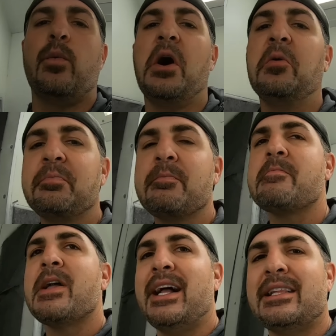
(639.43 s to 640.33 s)
Well,
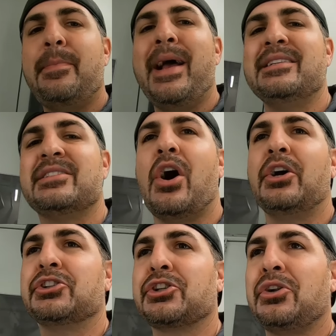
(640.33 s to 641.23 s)
that depends
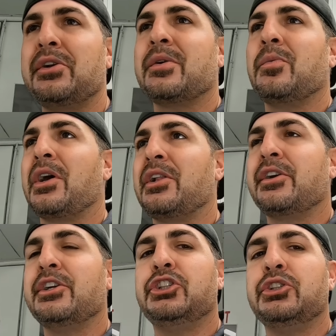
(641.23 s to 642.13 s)
on your clear. What
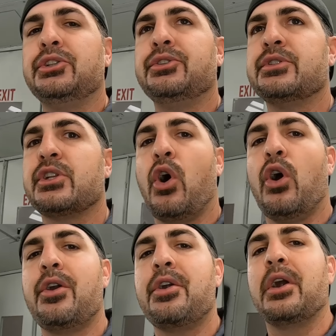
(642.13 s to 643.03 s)
clear did you use? The
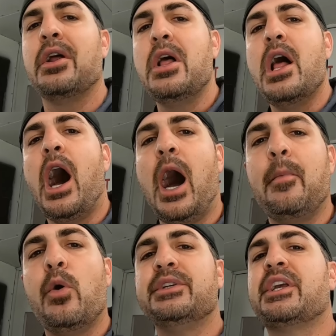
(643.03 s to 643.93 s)
hardener.
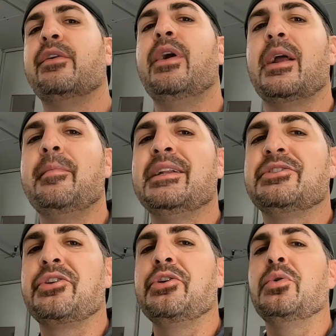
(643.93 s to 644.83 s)
I'm always going to recommend
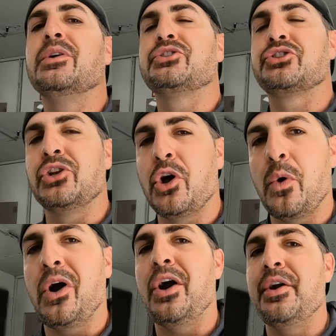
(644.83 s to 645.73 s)
to you slow
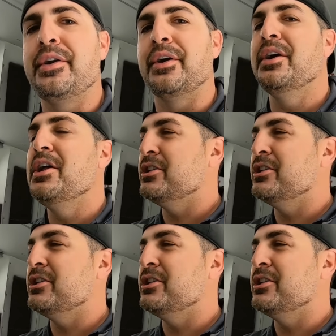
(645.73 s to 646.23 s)
hardener.